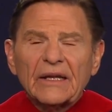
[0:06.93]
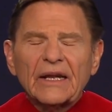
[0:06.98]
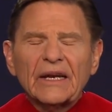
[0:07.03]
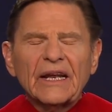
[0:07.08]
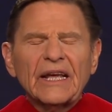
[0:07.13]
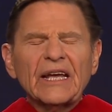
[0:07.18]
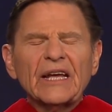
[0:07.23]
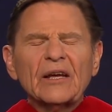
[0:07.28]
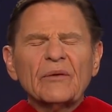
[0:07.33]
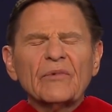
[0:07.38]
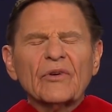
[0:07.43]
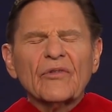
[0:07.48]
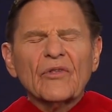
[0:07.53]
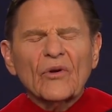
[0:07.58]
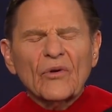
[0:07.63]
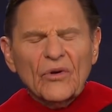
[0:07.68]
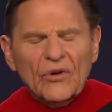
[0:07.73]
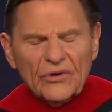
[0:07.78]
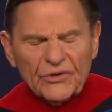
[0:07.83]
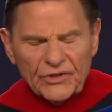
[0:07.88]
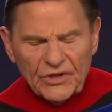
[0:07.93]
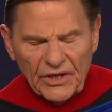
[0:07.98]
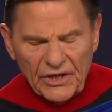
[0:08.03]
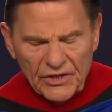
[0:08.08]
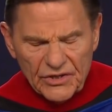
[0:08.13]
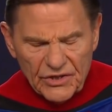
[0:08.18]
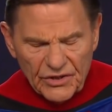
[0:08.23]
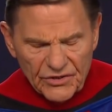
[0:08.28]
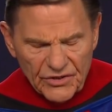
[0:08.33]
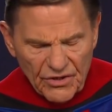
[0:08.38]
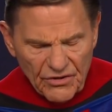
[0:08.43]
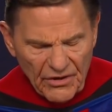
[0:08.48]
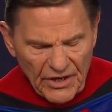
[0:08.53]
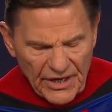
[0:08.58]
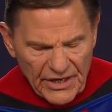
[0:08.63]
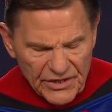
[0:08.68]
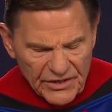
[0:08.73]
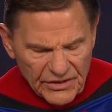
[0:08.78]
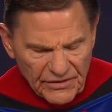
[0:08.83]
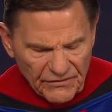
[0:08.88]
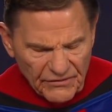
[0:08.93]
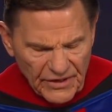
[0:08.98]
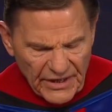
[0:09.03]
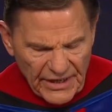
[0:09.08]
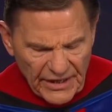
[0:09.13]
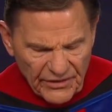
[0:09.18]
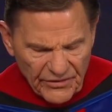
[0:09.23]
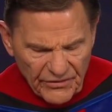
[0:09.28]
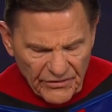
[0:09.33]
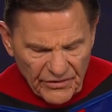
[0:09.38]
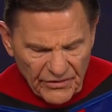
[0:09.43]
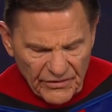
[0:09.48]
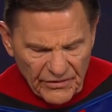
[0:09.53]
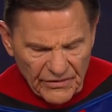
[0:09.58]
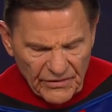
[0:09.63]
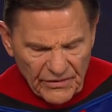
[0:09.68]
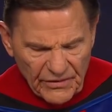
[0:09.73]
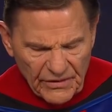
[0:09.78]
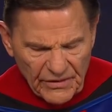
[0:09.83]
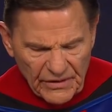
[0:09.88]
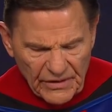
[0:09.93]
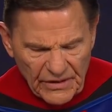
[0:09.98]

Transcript: the name of the Lord Jesus Christ of Nazareth,